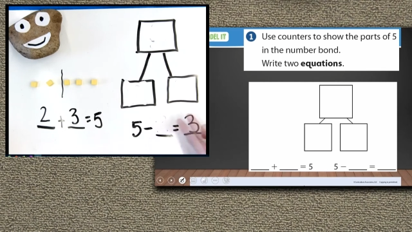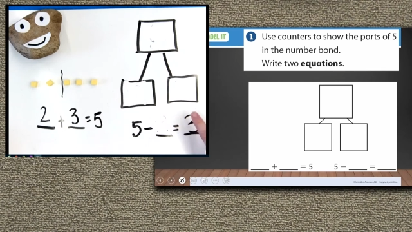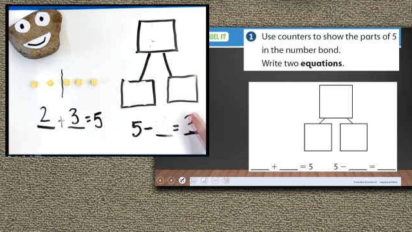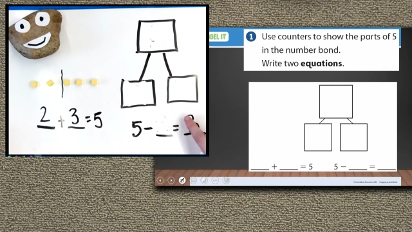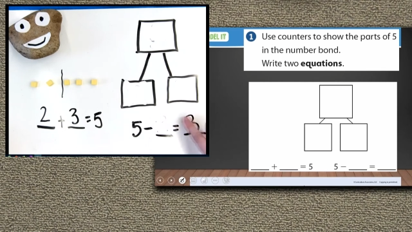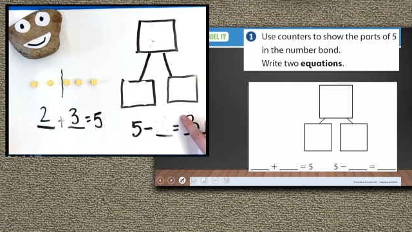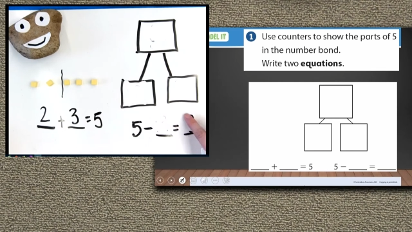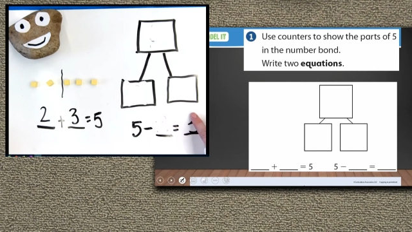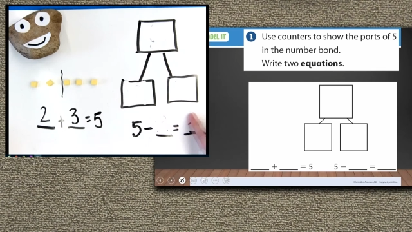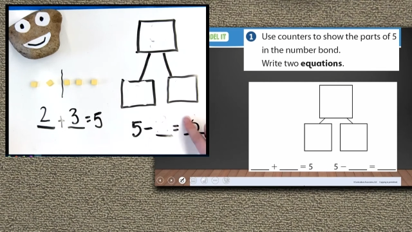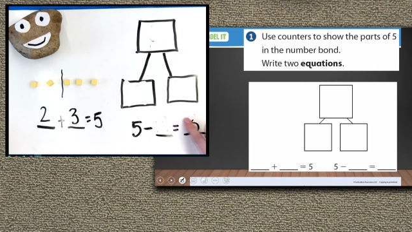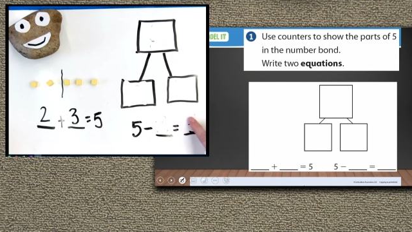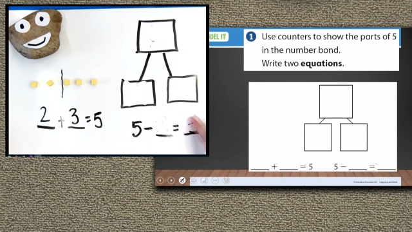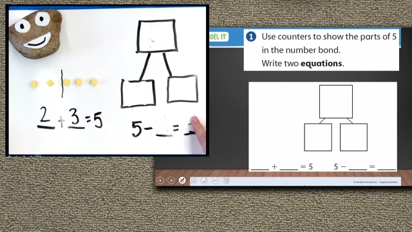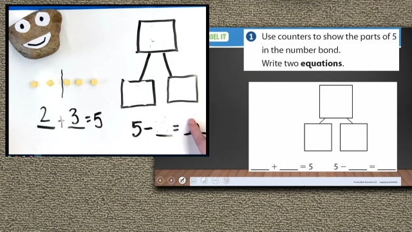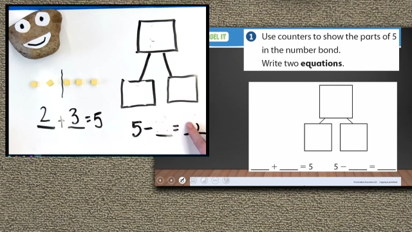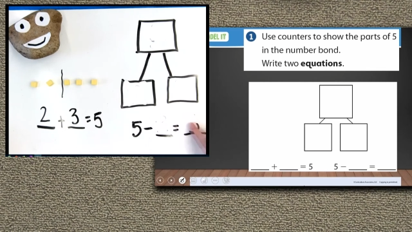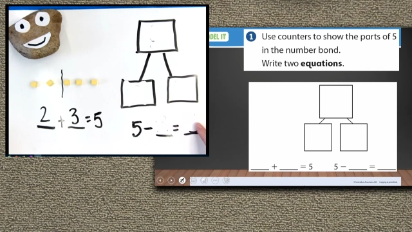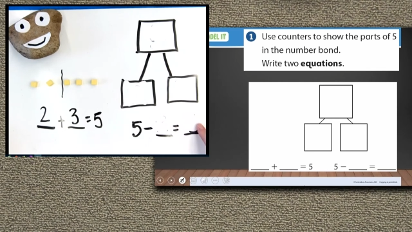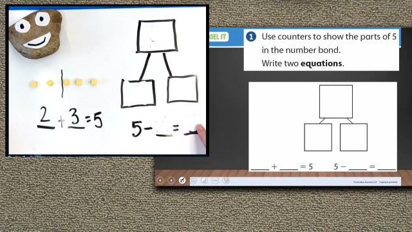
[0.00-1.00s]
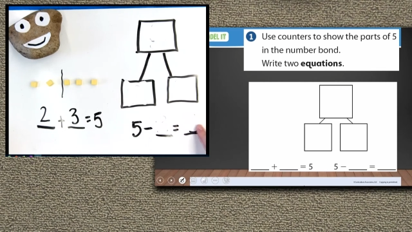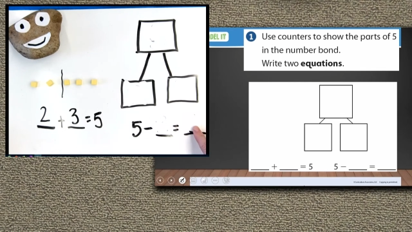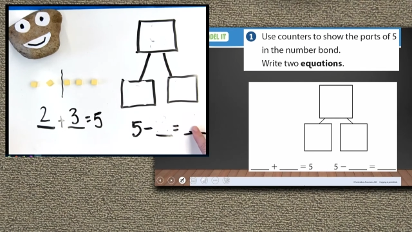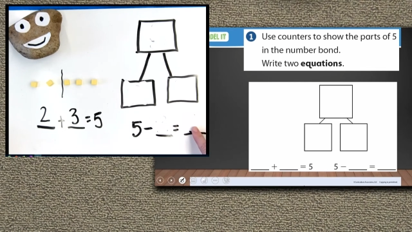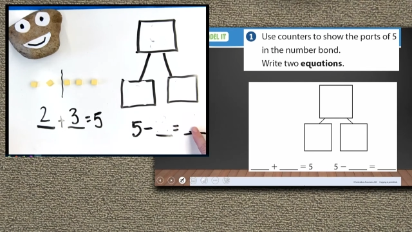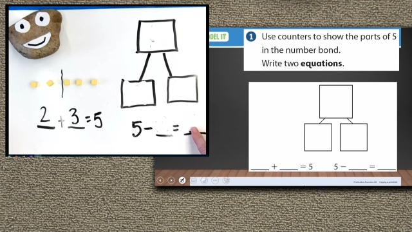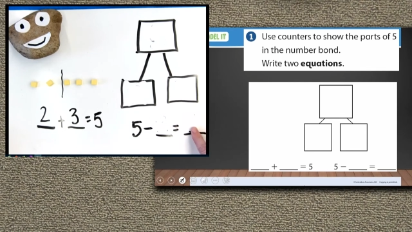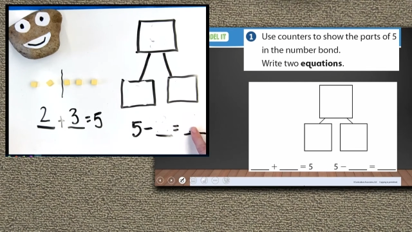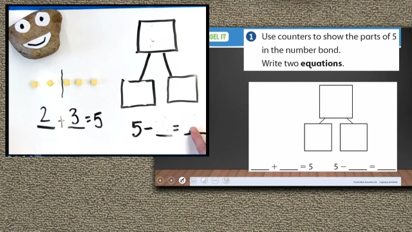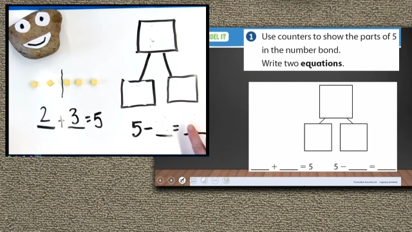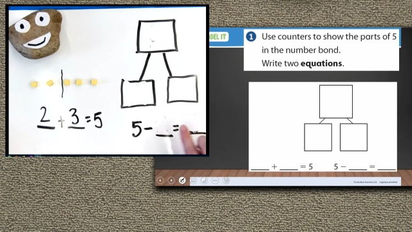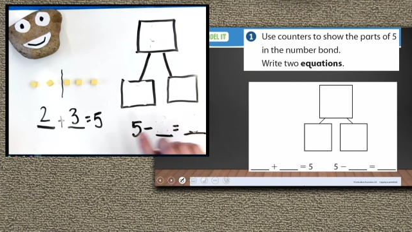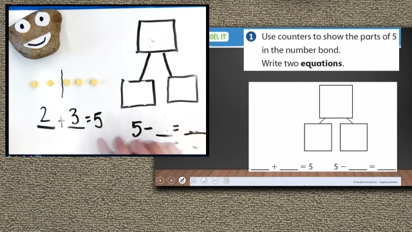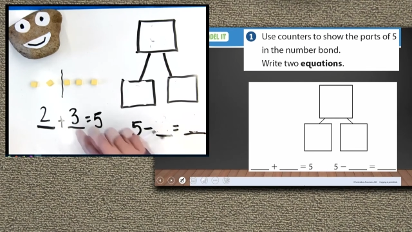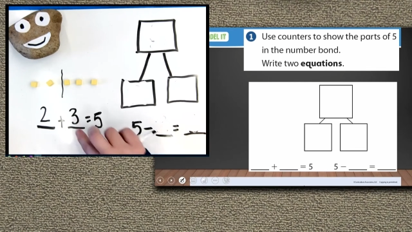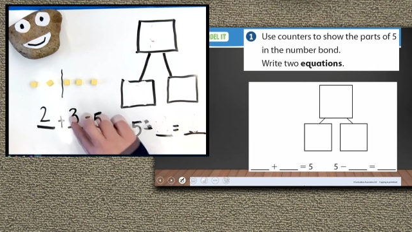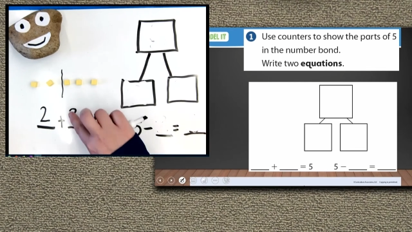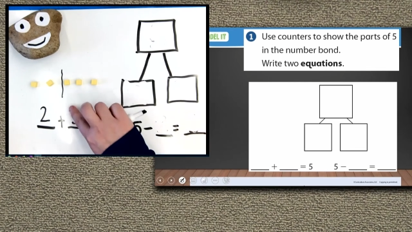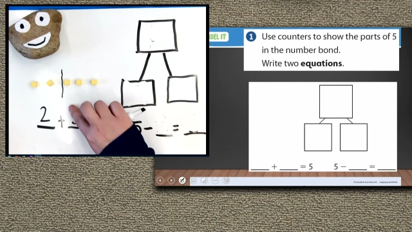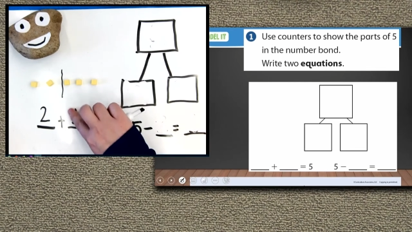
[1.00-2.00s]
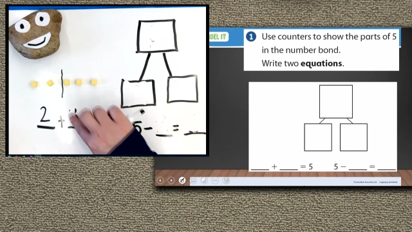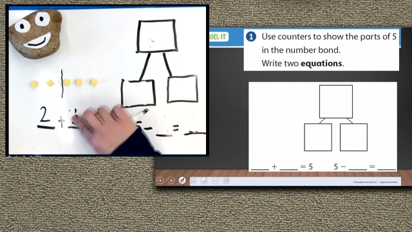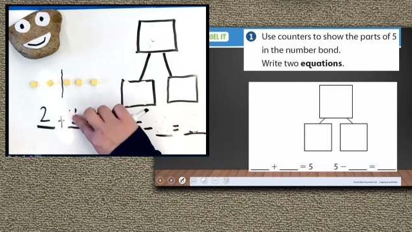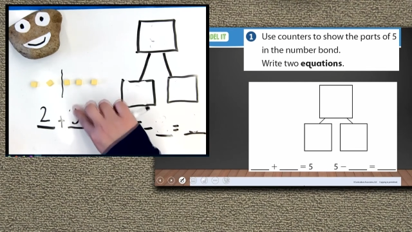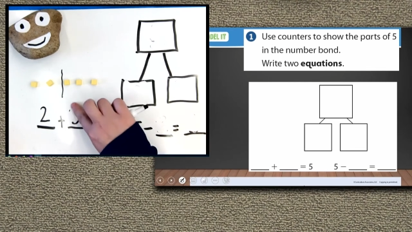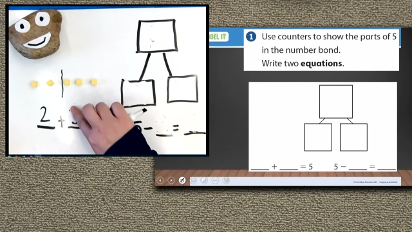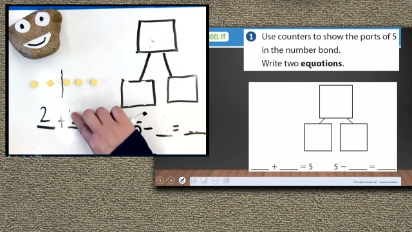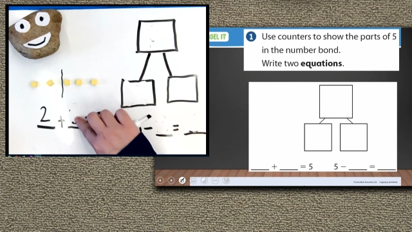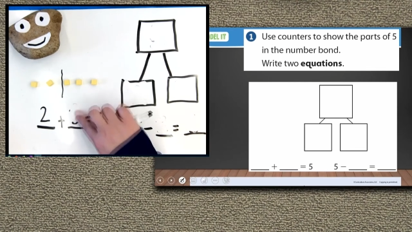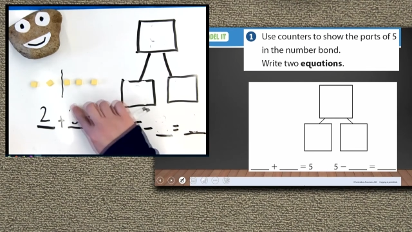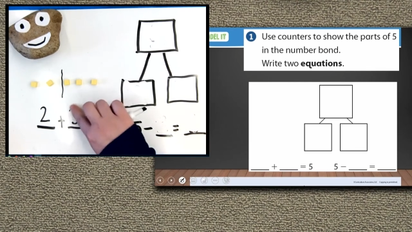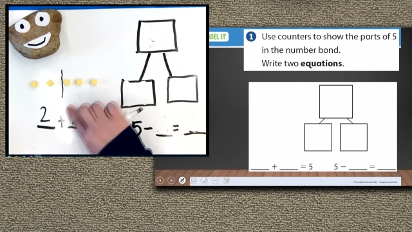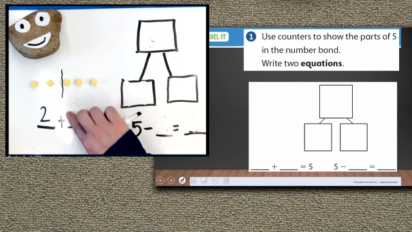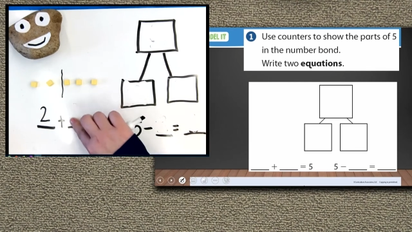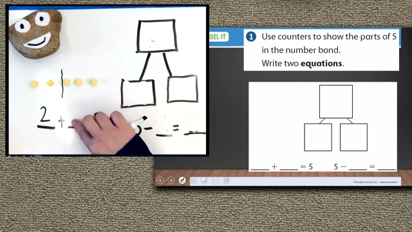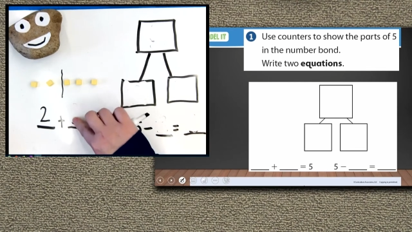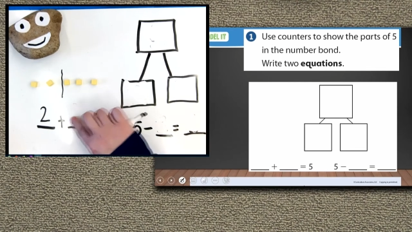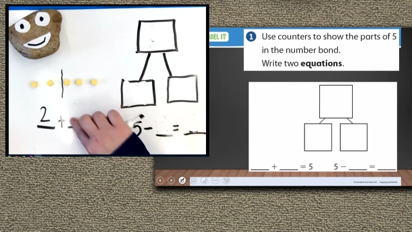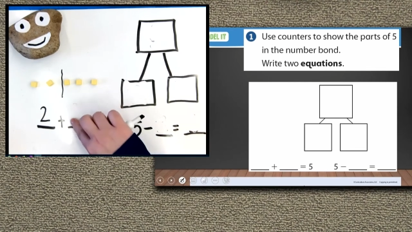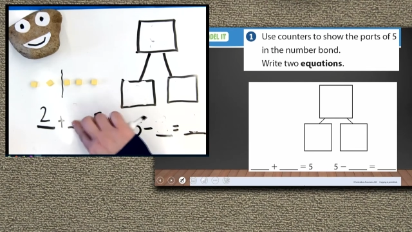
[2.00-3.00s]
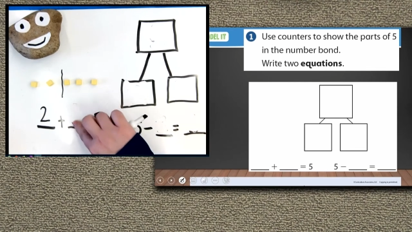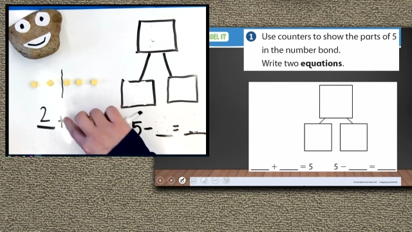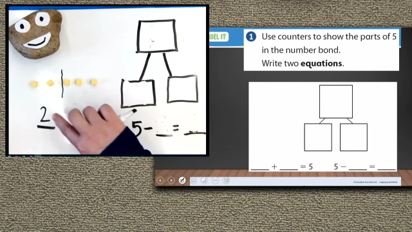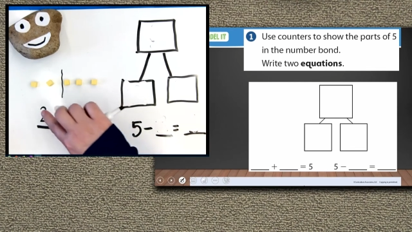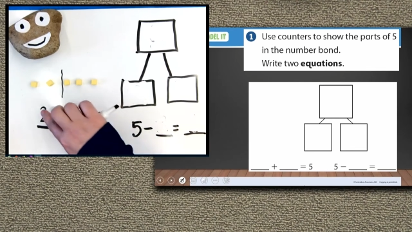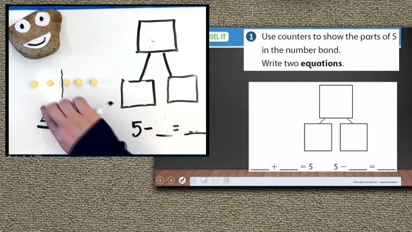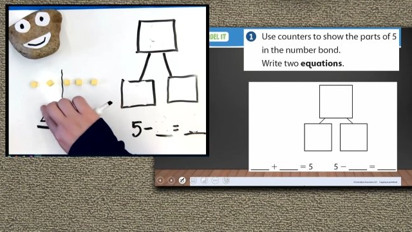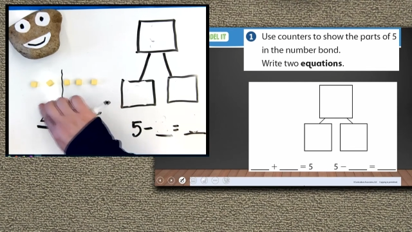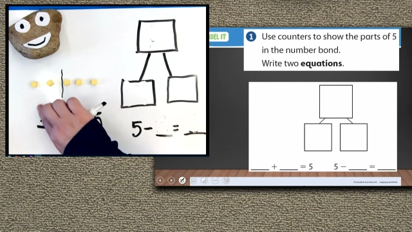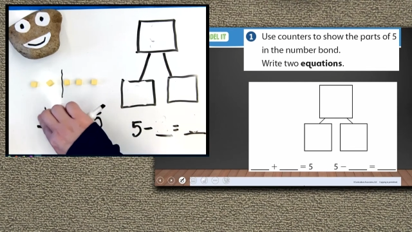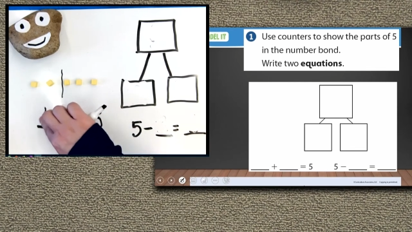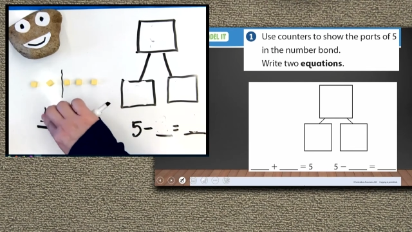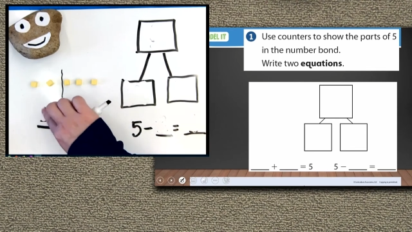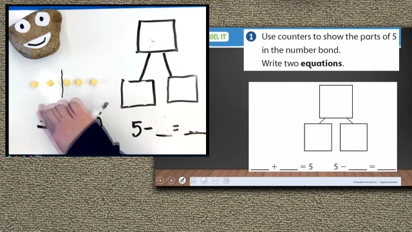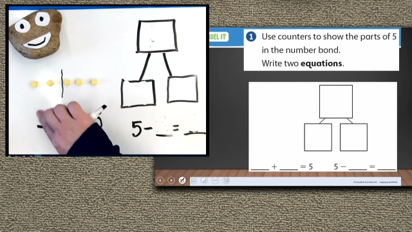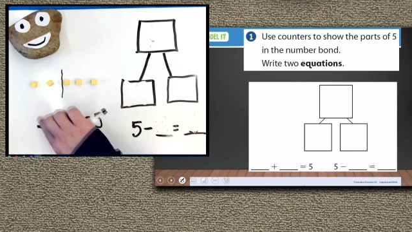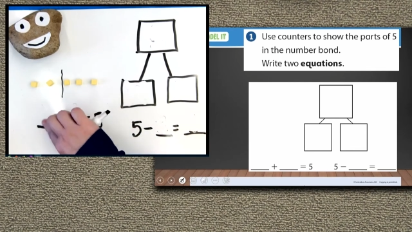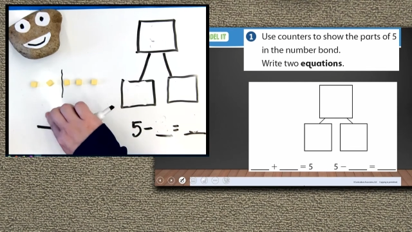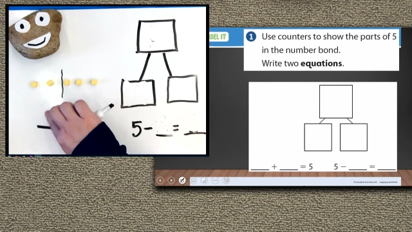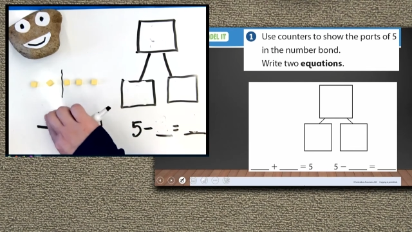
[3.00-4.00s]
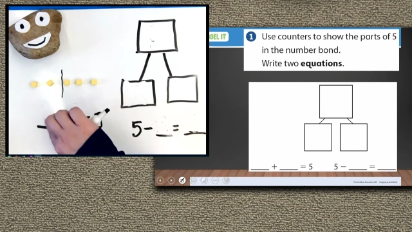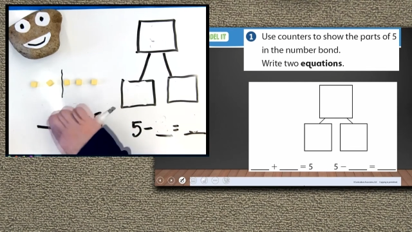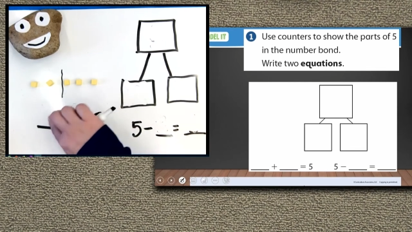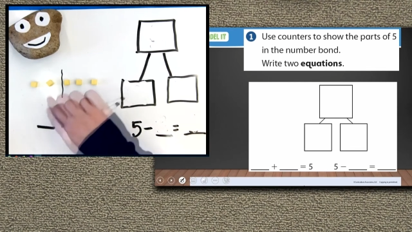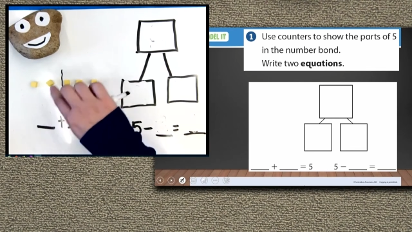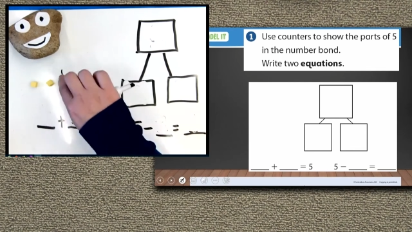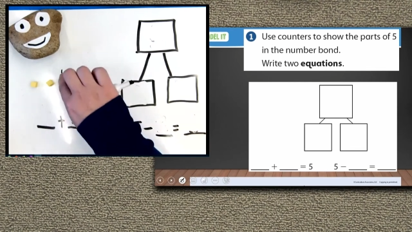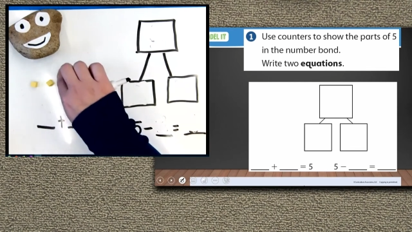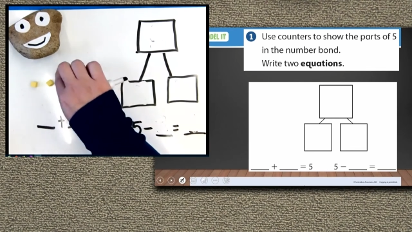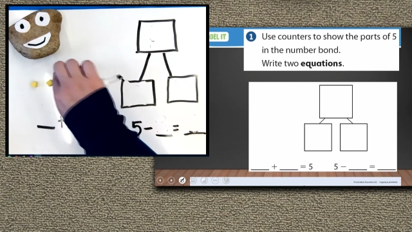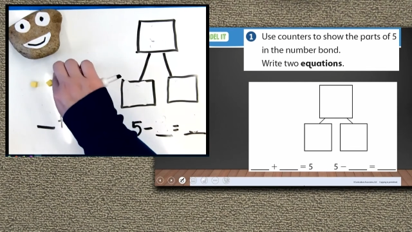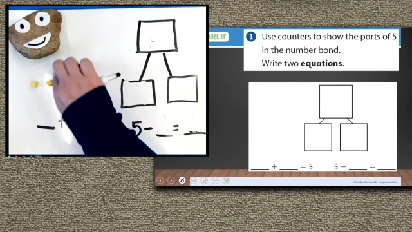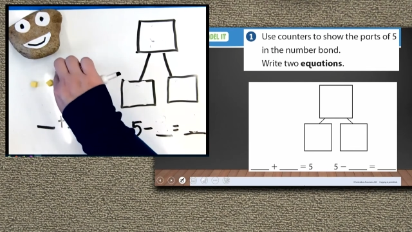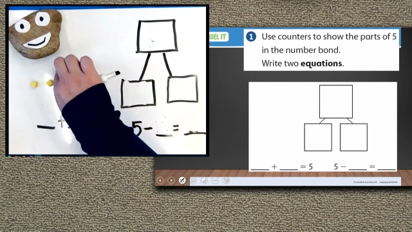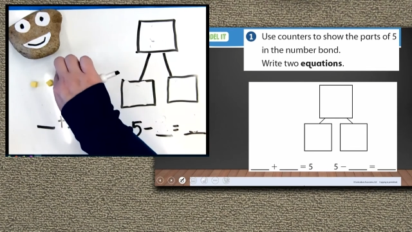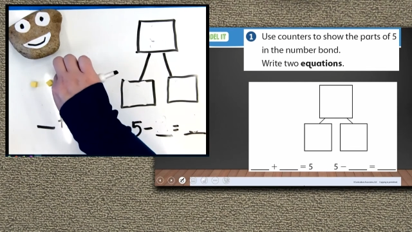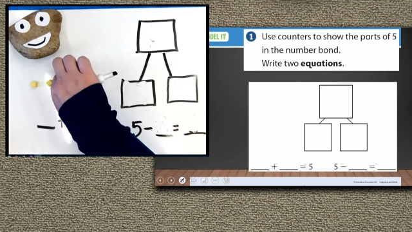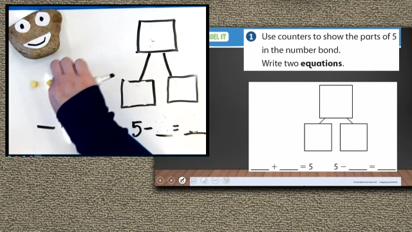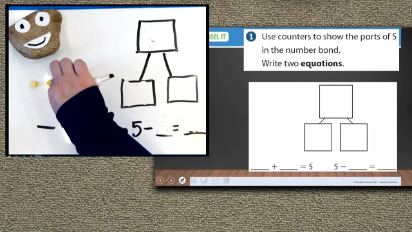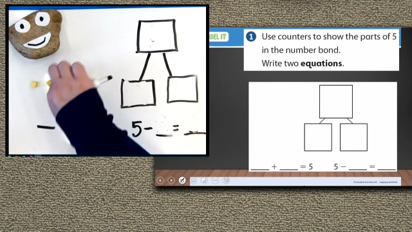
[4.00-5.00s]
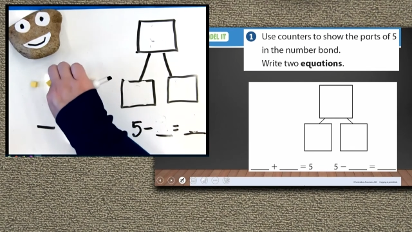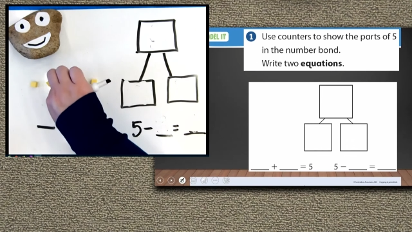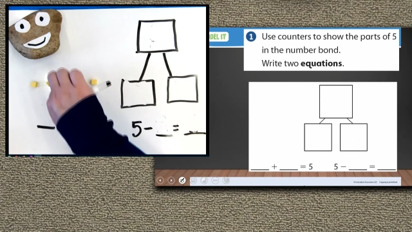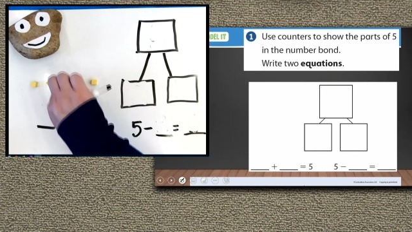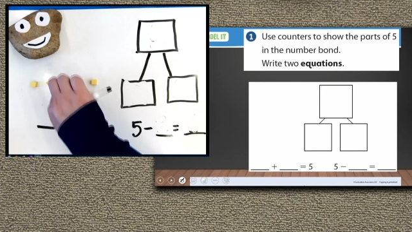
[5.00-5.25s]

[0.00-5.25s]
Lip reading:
No face is visible, so there are no lips to read.